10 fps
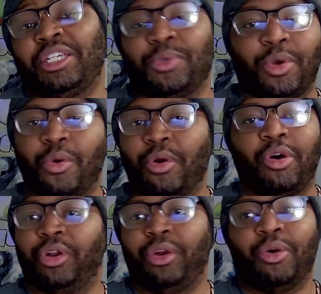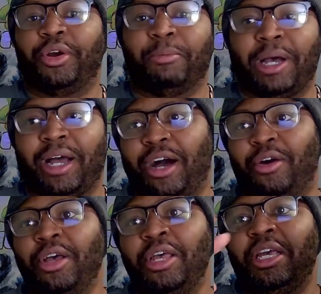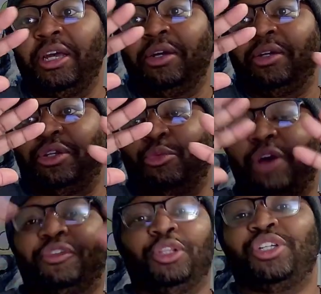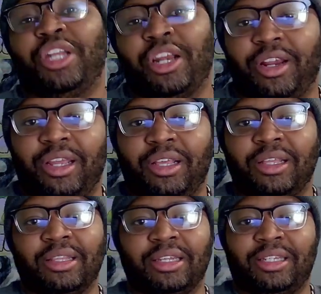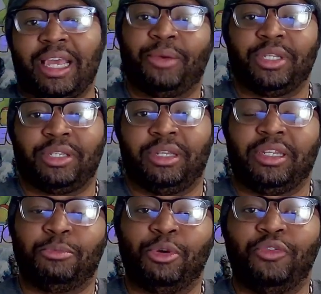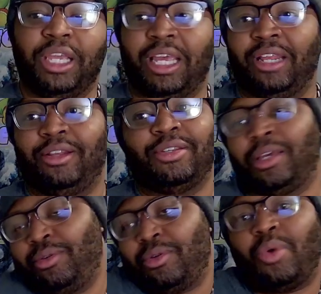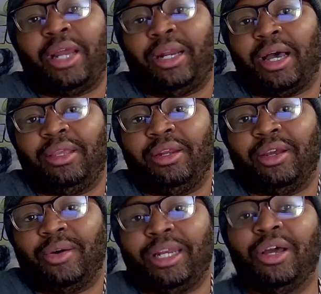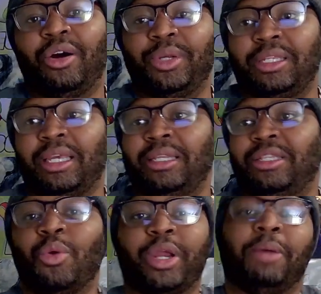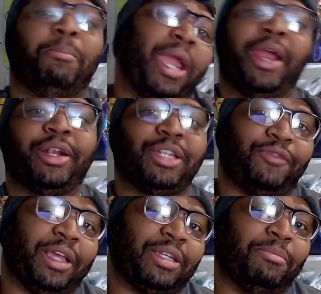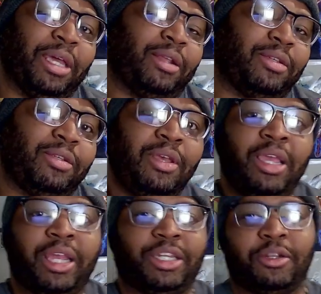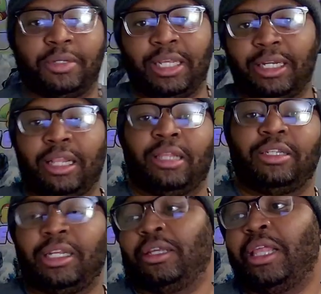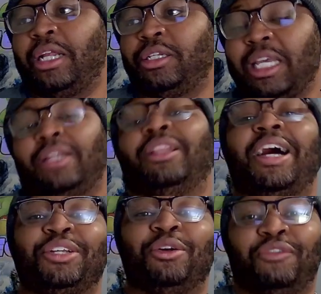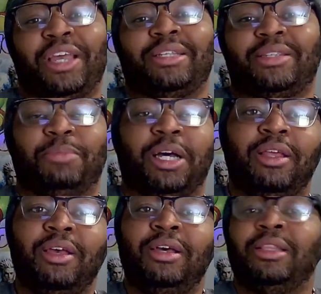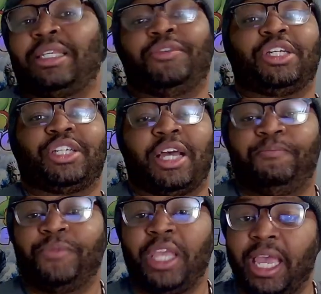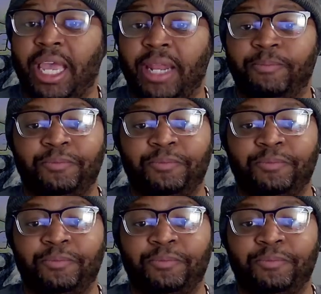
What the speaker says: were going on and on about how, you know, revolutionary the tech was in this movie. And he's like, you know, why not? You know, I know it's nowhere compared to Phantom Menace in terms of technological advances, but let's give it a shot. And